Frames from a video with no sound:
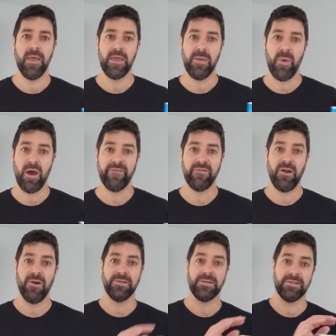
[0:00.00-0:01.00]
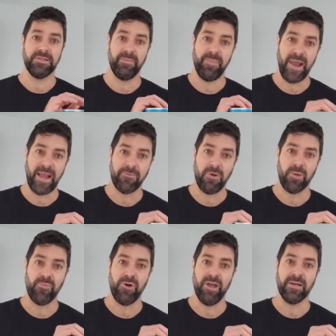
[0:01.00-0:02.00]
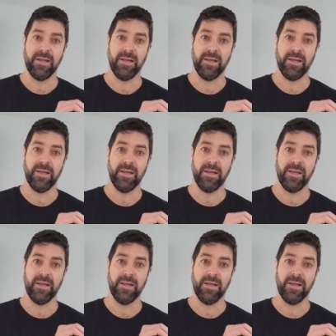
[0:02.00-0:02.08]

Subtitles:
You might have noticed this is the Black Rock product